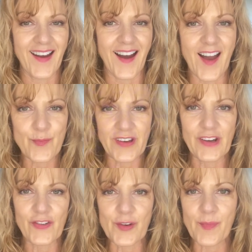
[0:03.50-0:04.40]
I've been
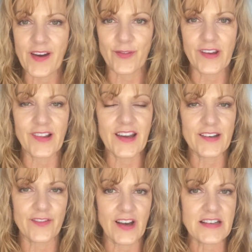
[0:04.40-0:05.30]
using my red light
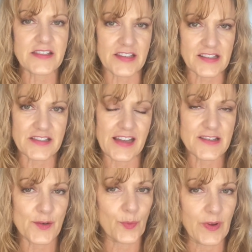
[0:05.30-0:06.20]
device 6 days
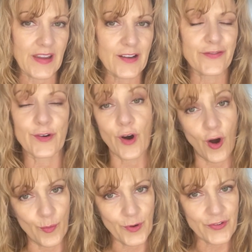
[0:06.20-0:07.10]
a week for
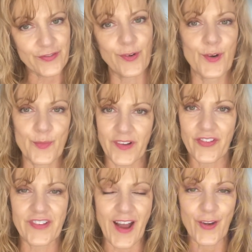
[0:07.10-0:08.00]
almost 4
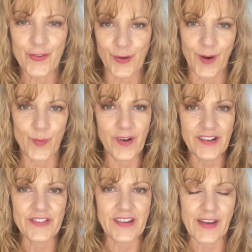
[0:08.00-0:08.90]
months now, so I
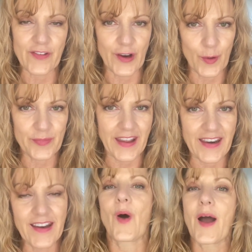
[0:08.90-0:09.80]
wanted to give an update.
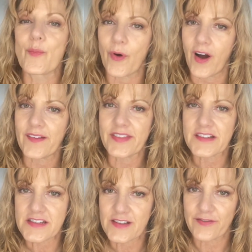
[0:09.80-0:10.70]
I bought
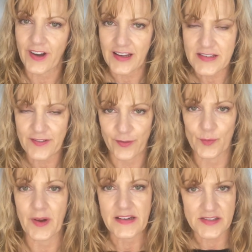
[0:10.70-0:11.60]
this device for
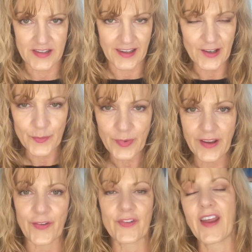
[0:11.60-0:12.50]
my skin
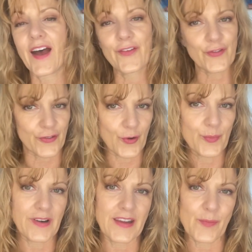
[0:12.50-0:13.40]
because it has so
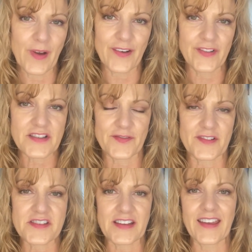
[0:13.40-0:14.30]
many benefits for
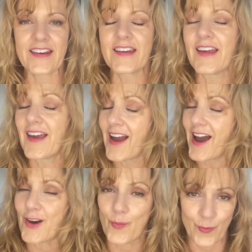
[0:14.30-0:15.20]
skin,
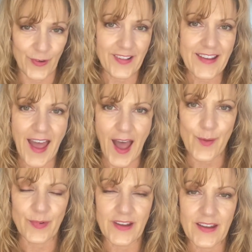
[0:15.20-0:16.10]
and I'm really
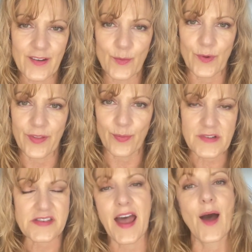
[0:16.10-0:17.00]
happy with
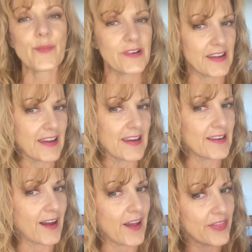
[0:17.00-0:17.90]
what's
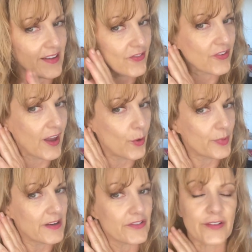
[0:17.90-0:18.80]
happening. I think it's
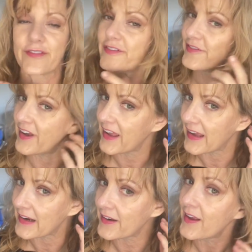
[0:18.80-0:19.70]
helping to
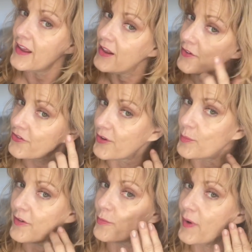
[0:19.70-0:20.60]
fade some
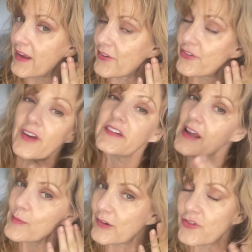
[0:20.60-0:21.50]
of my sun
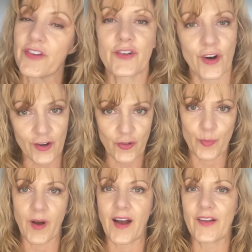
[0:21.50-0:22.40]
damage, the dark
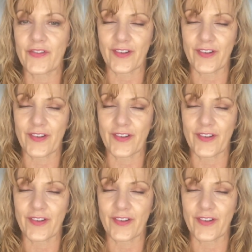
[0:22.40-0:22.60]
spots.